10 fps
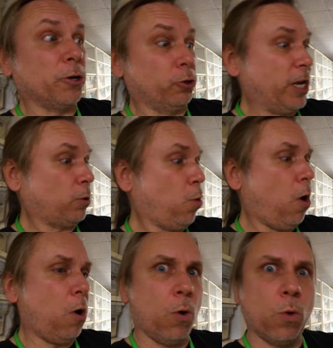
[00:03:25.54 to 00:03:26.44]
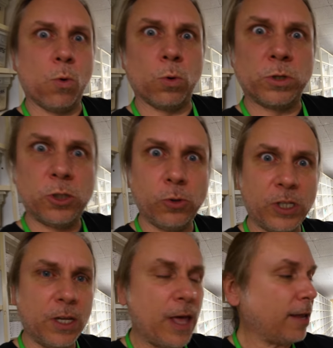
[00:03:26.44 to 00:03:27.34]
underneath. Whoa, did you
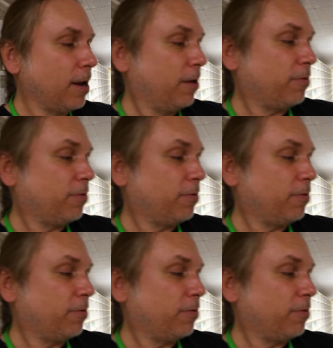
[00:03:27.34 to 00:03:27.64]
see that?